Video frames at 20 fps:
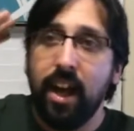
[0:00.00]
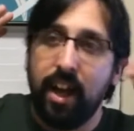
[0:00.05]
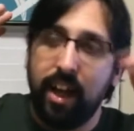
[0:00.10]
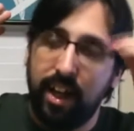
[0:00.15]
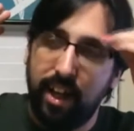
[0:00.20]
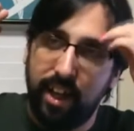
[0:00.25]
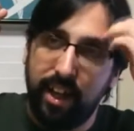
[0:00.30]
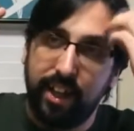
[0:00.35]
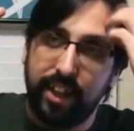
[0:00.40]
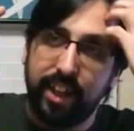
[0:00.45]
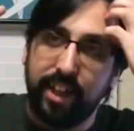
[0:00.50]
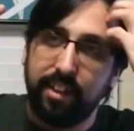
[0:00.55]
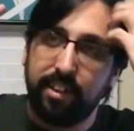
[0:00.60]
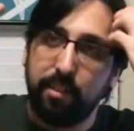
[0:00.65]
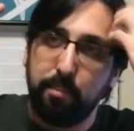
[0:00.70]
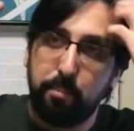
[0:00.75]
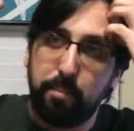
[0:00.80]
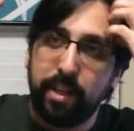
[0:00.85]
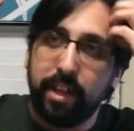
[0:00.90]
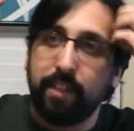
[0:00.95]
Uh, you had
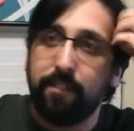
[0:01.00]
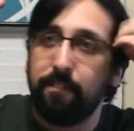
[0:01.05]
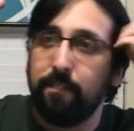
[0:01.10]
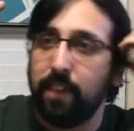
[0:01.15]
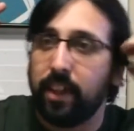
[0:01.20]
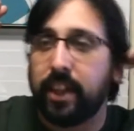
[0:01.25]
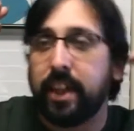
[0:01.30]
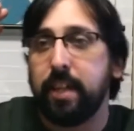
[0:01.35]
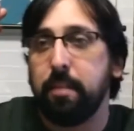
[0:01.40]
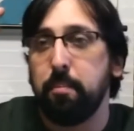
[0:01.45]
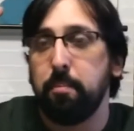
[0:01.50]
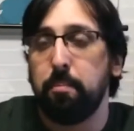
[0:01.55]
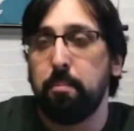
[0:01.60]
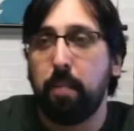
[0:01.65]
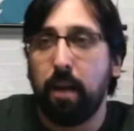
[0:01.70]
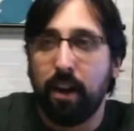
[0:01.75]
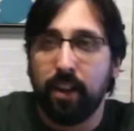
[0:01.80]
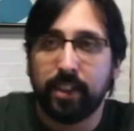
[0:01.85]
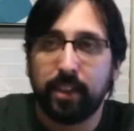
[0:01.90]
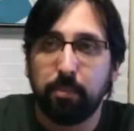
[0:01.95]
the big fucking
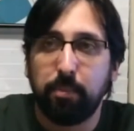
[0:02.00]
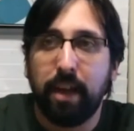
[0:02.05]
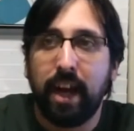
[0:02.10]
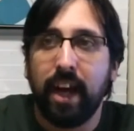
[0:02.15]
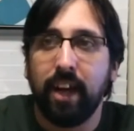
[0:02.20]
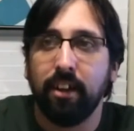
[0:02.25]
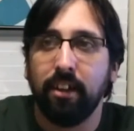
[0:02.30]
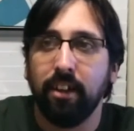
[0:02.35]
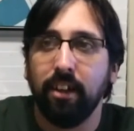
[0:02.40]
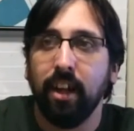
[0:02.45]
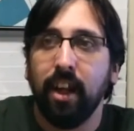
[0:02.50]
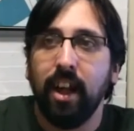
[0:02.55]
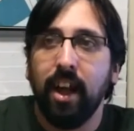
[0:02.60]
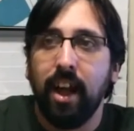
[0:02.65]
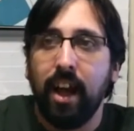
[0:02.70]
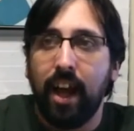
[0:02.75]
boss battle,